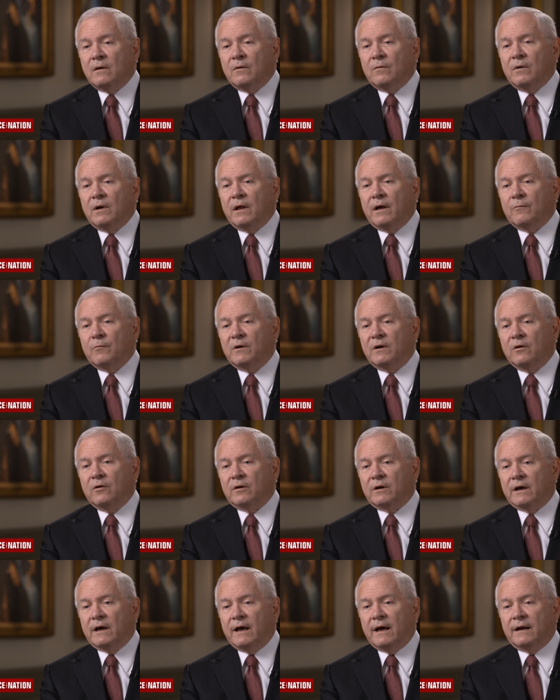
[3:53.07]
Well, I would
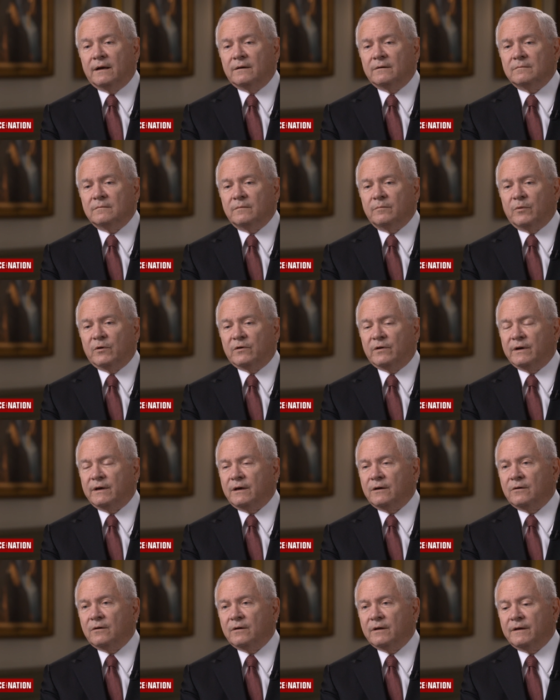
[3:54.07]
look at it
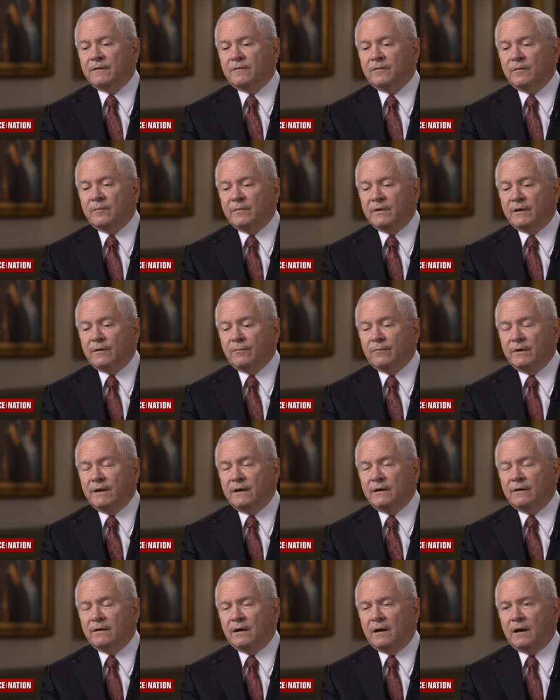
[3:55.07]
particularly from the
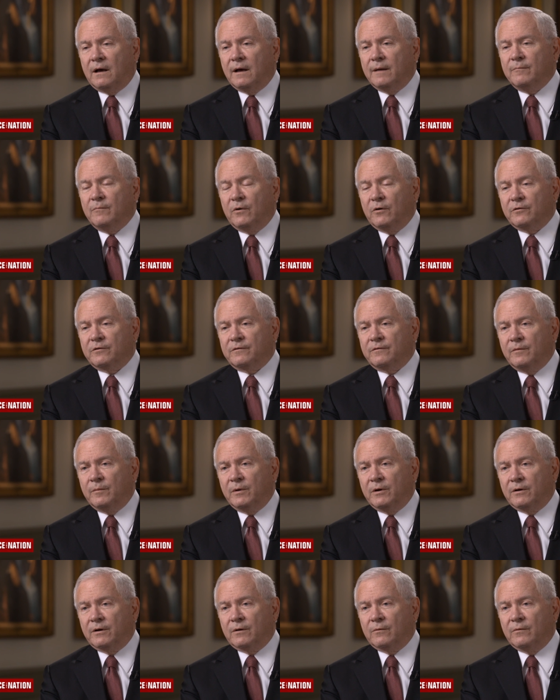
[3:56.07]
arena I'm most
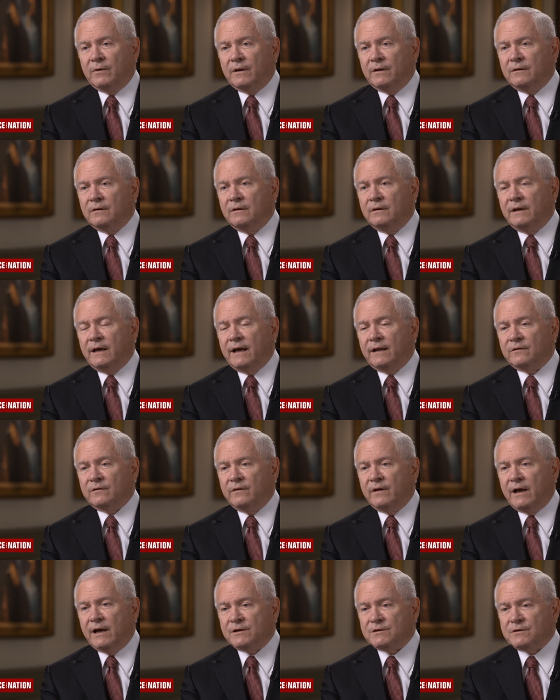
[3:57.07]
familiar with, and that's
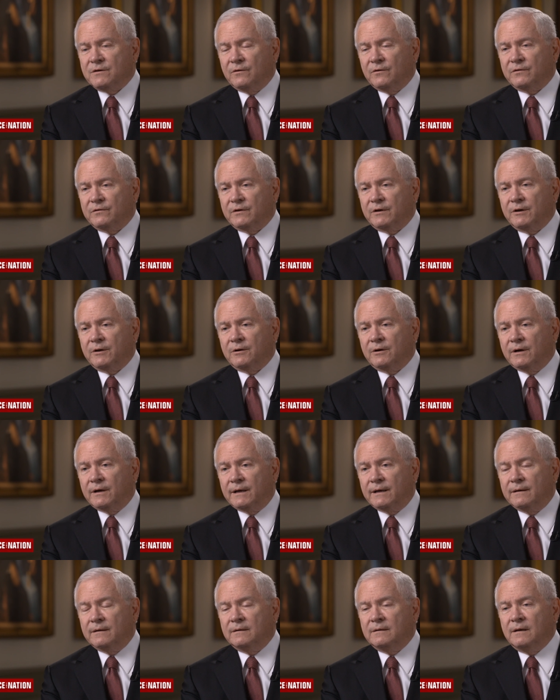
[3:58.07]
national
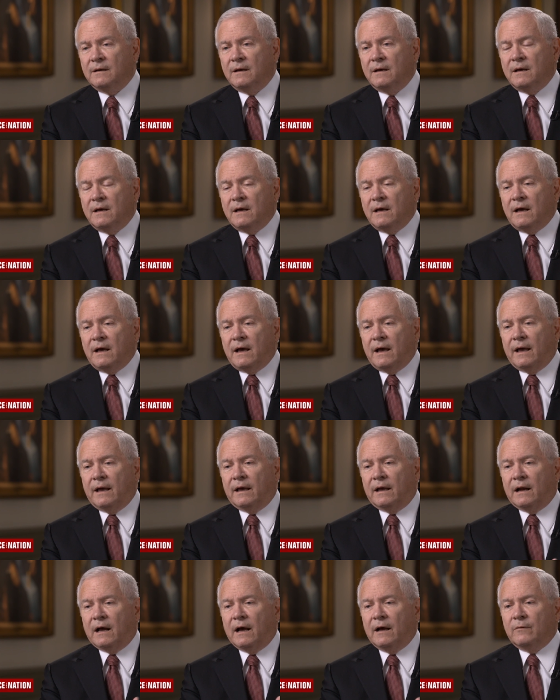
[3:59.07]
security.
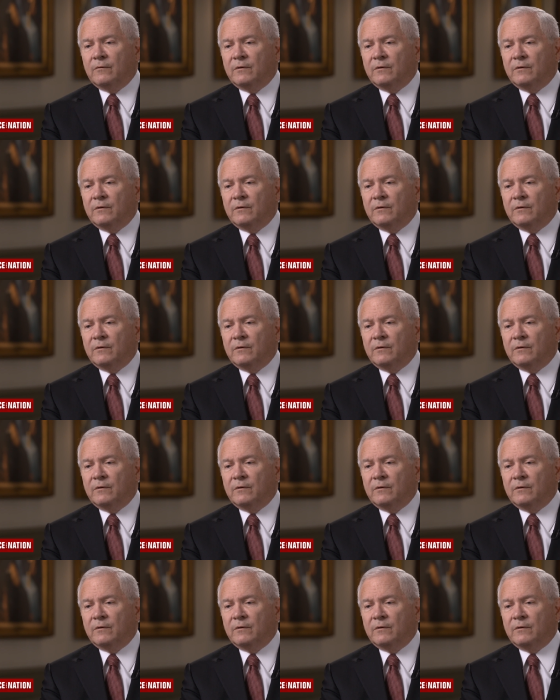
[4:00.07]
And I